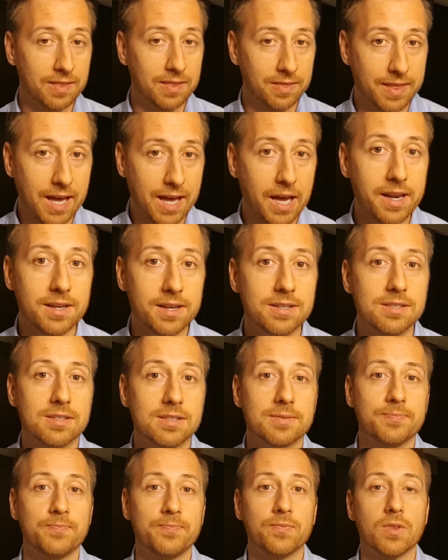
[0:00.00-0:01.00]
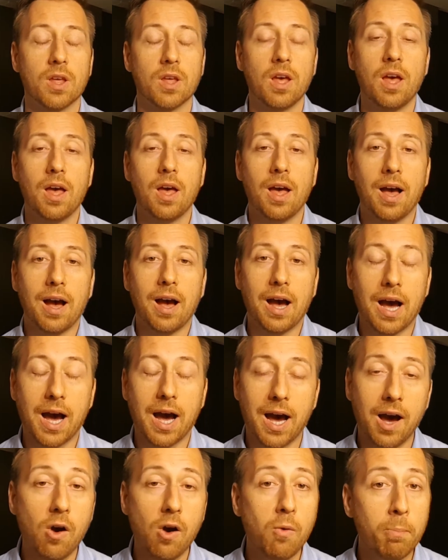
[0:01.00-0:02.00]
That is,
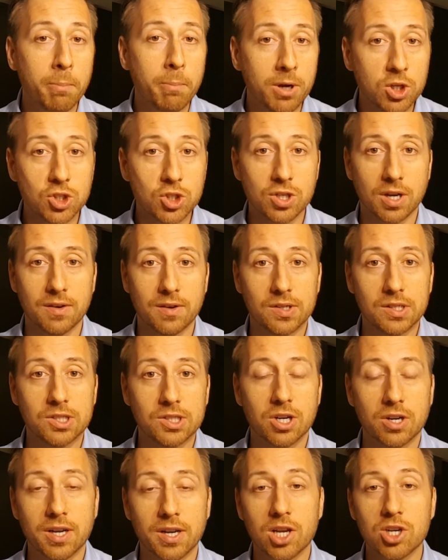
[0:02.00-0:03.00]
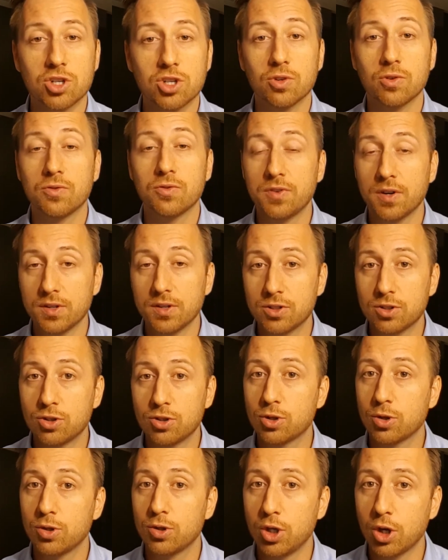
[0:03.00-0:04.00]
how much of international funds
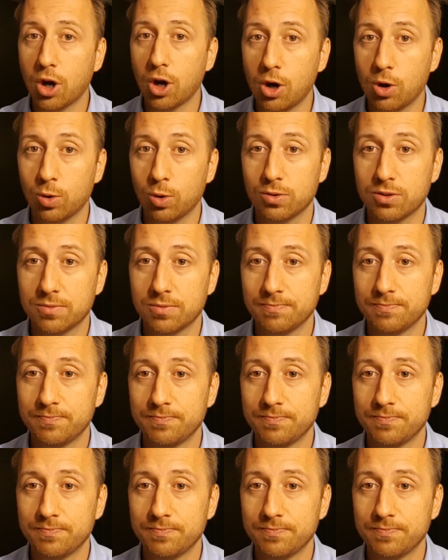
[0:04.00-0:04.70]
should you hold?